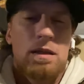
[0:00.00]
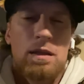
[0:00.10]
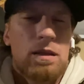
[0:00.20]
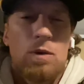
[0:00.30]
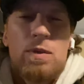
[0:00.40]

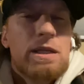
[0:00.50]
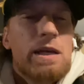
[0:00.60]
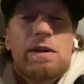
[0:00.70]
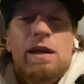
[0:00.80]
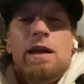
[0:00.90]
there wasn't
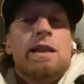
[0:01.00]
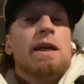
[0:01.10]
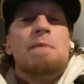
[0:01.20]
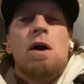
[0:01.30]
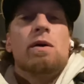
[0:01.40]
even anything
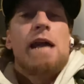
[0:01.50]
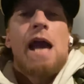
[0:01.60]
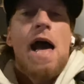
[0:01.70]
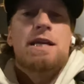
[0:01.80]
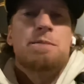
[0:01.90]
about
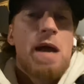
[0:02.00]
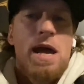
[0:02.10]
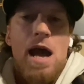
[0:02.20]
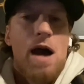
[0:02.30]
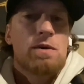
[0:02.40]
cash
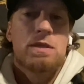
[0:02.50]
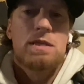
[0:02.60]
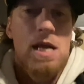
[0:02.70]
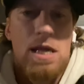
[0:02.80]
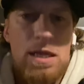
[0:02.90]
payouts
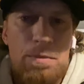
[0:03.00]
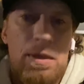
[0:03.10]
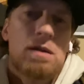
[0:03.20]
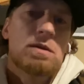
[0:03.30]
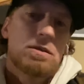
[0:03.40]
in the
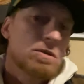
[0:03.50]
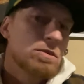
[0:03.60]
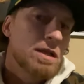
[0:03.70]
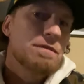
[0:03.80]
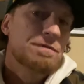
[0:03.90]
bill. So
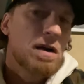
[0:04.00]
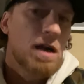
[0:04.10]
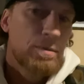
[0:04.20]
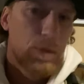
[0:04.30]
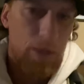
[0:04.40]
shut the fuck
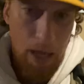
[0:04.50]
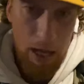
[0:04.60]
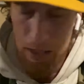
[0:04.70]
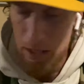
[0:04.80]
up with that.